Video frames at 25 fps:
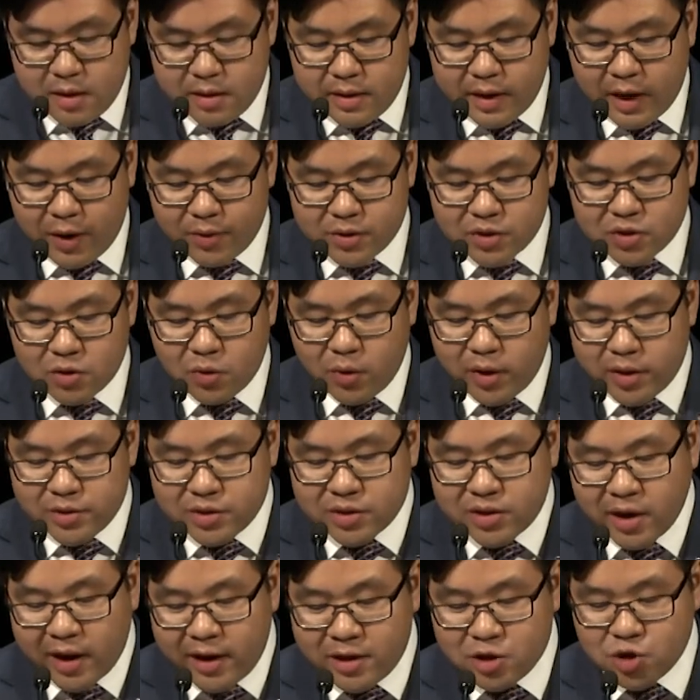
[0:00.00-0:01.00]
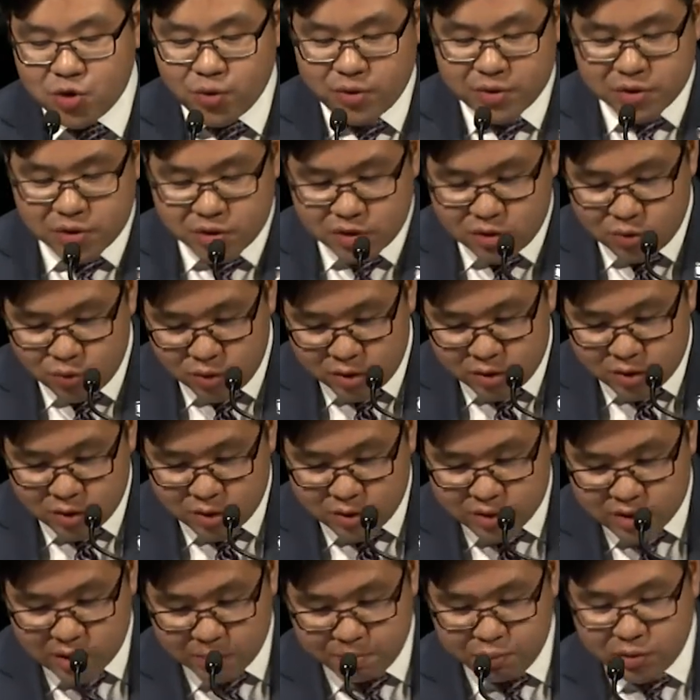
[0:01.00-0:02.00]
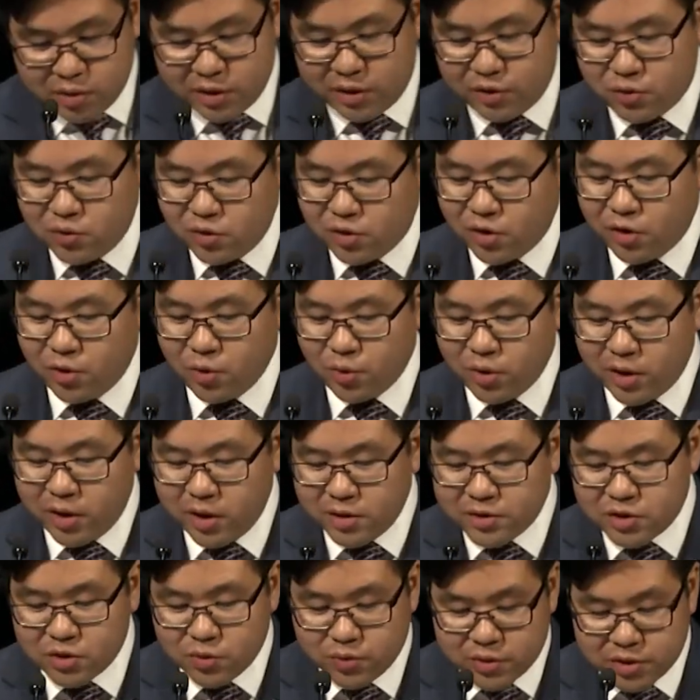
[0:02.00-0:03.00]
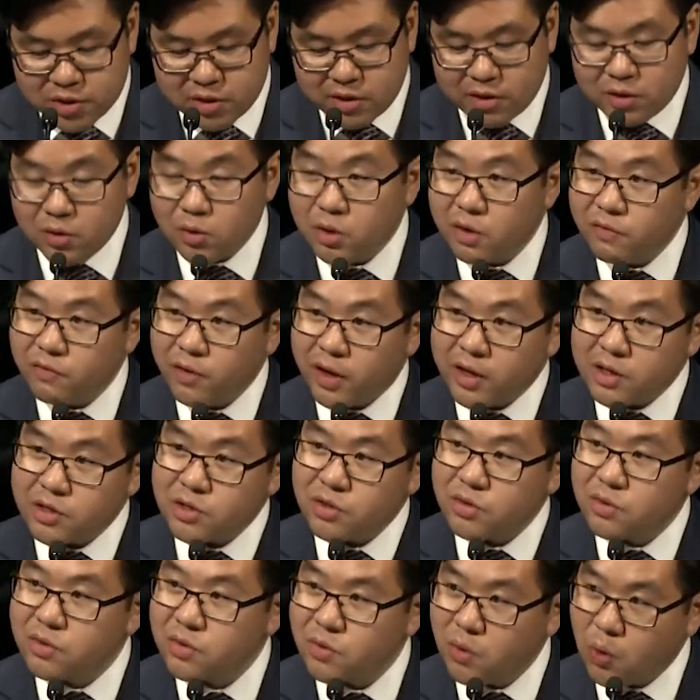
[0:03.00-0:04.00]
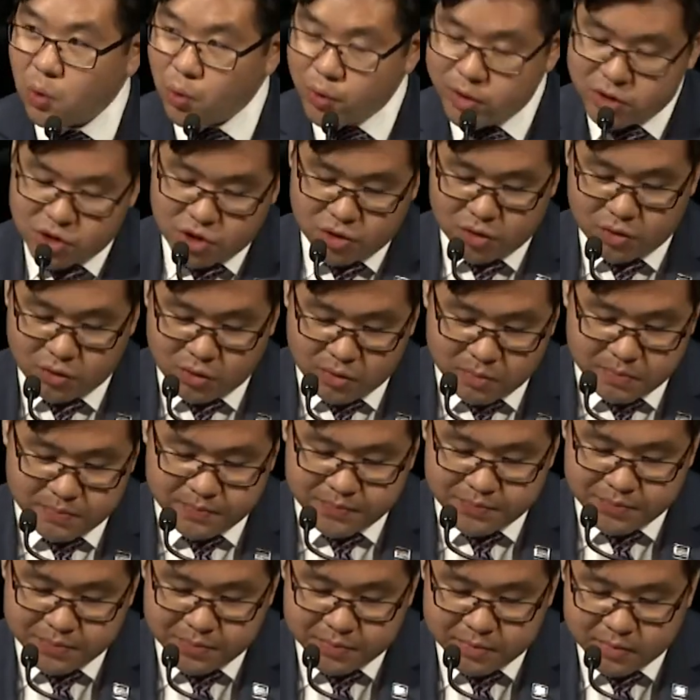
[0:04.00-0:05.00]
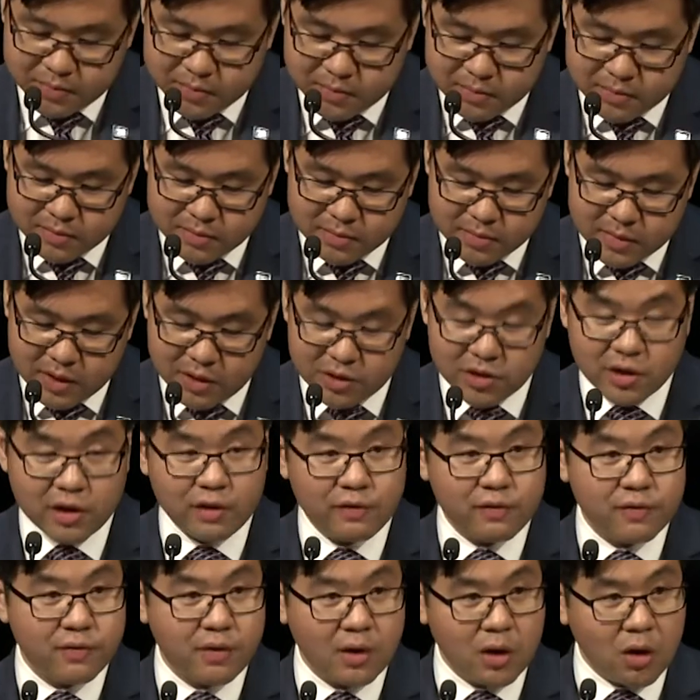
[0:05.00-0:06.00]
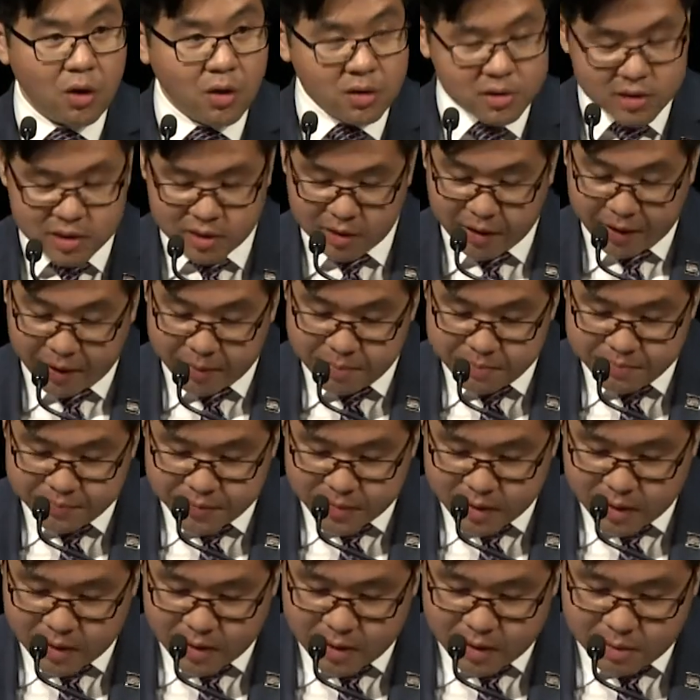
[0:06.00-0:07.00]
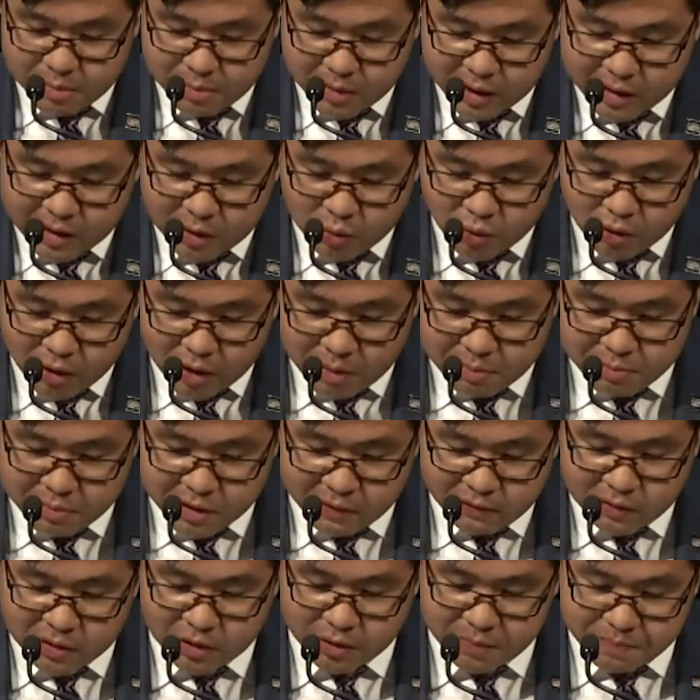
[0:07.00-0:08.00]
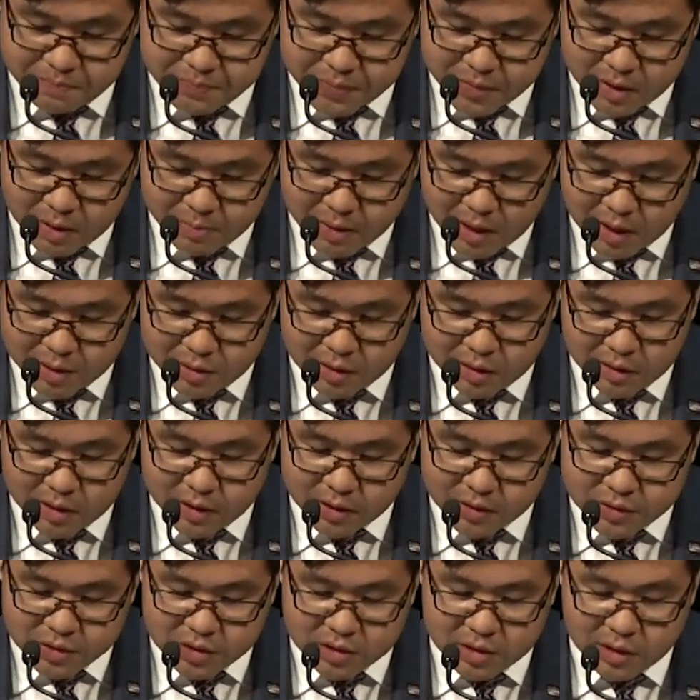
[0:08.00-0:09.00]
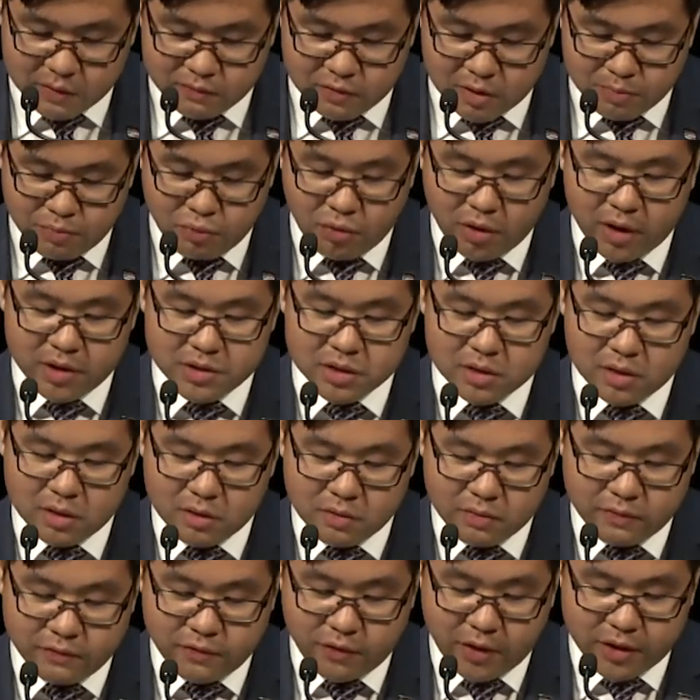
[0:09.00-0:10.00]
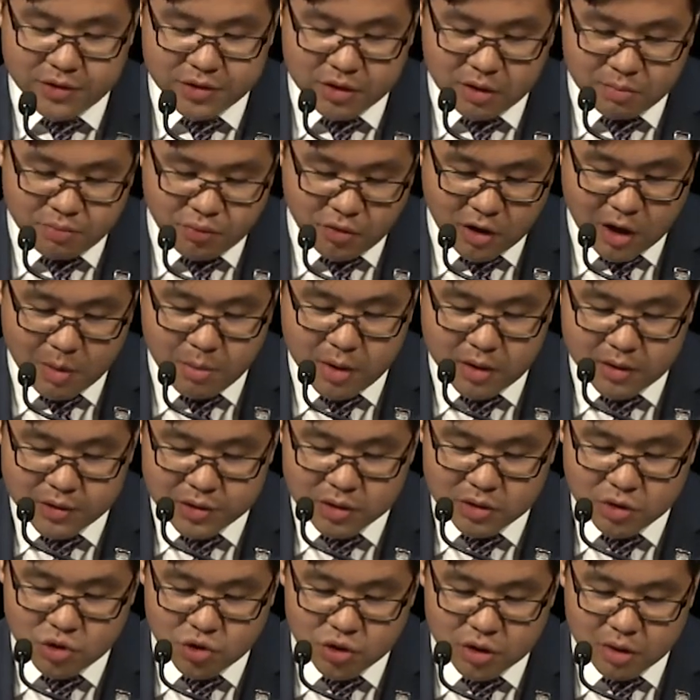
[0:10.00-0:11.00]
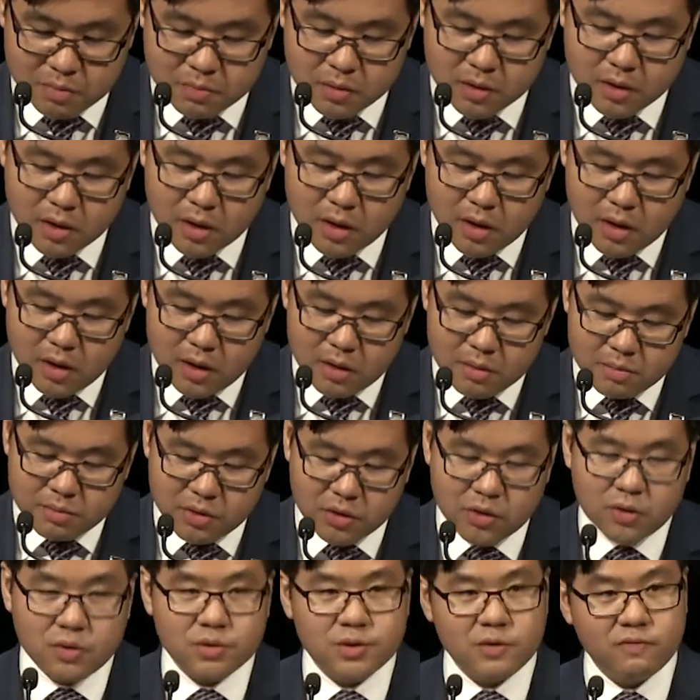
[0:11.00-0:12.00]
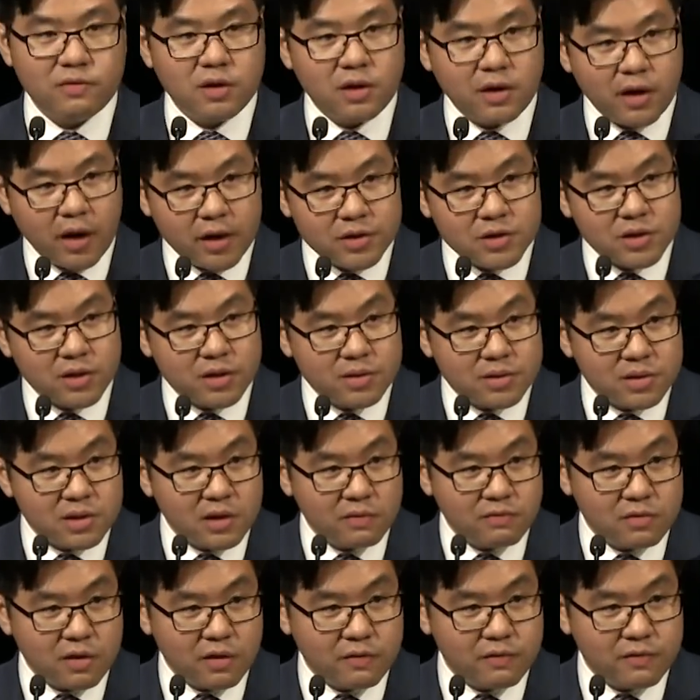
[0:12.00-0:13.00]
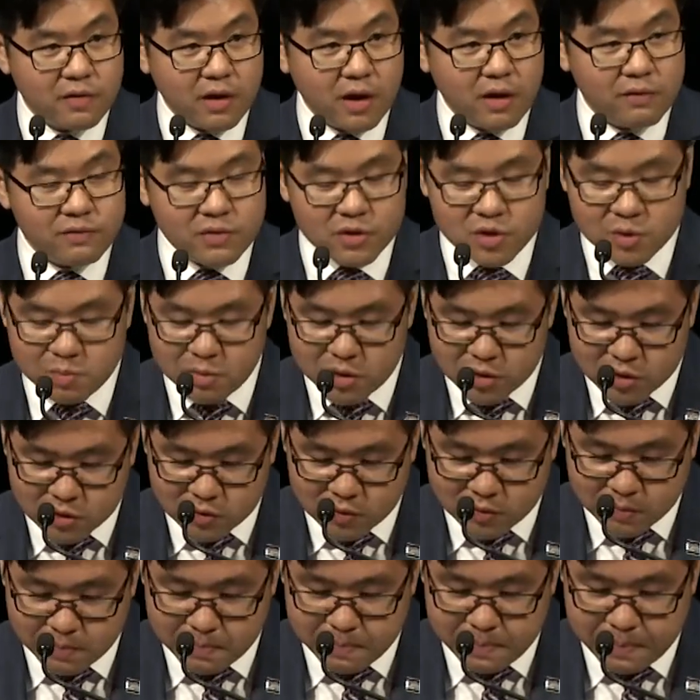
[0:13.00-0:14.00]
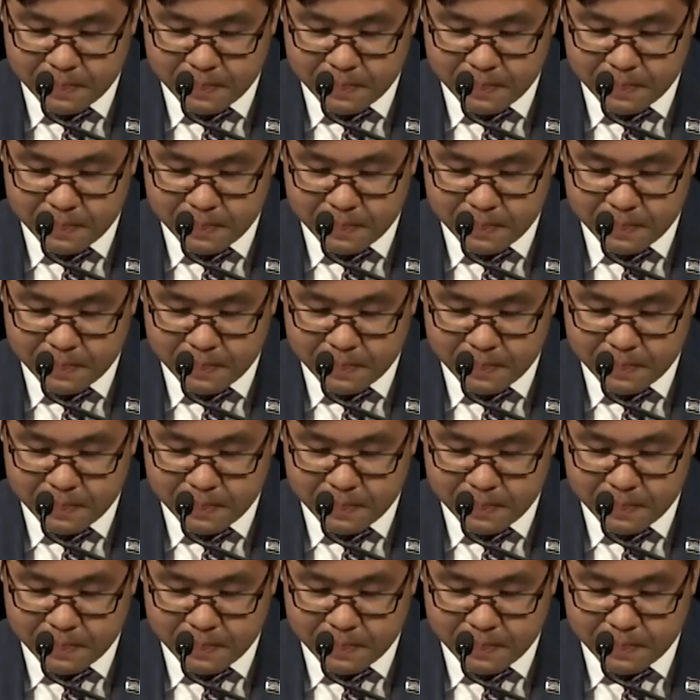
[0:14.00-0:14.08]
Now, it's always dangerous to reduce a political career to a single event or issue. Indeed, for a long time, many were ambivalent about the legacy of the Fraser, Fraser Prime Ministership because of the 1975 dismissal.